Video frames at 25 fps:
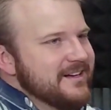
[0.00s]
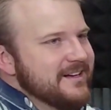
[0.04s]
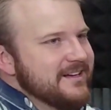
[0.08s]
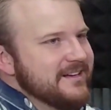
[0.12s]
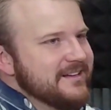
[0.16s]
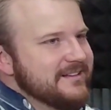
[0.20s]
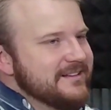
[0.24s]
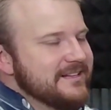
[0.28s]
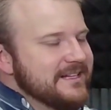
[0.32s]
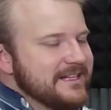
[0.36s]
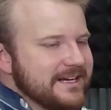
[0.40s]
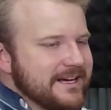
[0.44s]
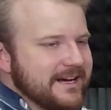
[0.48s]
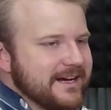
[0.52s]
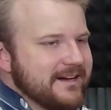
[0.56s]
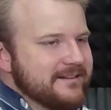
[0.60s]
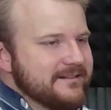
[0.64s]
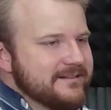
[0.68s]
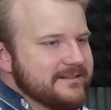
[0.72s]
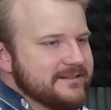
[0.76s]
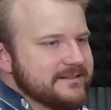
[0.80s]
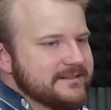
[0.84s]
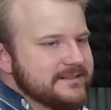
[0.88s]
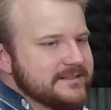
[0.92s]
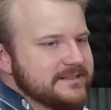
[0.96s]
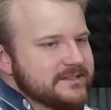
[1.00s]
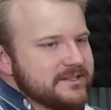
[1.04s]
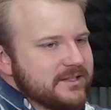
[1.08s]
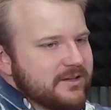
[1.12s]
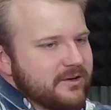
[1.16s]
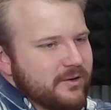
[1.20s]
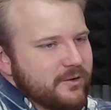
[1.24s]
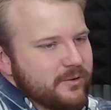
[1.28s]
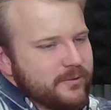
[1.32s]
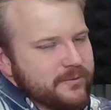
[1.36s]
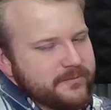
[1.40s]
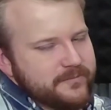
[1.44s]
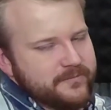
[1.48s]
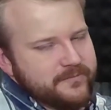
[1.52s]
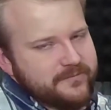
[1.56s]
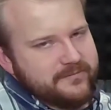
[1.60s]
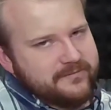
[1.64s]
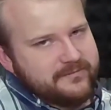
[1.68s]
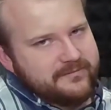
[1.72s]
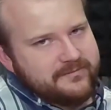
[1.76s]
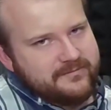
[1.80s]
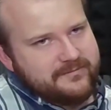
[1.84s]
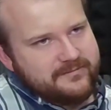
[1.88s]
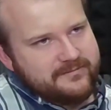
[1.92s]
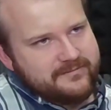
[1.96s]
Yeah, so
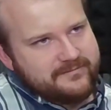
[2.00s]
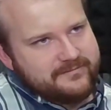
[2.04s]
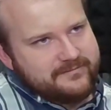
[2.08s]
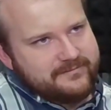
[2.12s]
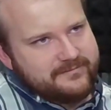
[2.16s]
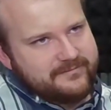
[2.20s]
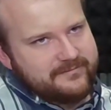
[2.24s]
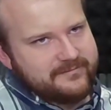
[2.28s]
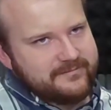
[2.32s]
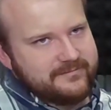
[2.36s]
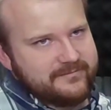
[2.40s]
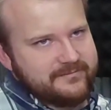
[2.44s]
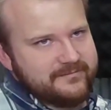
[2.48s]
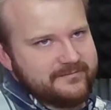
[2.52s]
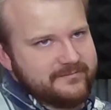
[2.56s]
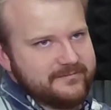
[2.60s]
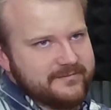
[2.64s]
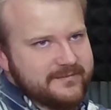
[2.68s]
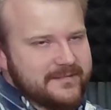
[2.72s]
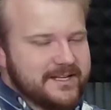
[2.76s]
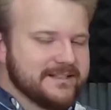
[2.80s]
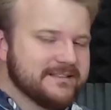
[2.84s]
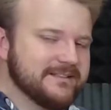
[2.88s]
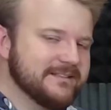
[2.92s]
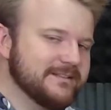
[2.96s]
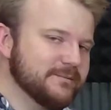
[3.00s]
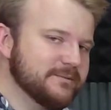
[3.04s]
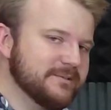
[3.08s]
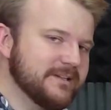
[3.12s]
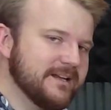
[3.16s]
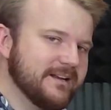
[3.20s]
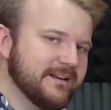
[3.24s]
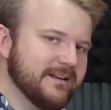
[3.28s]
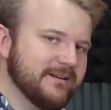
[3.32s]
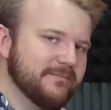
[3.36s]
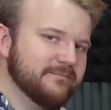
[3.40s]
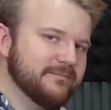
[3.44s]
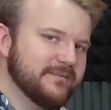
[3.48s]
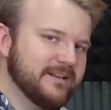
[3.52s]
that sums that up.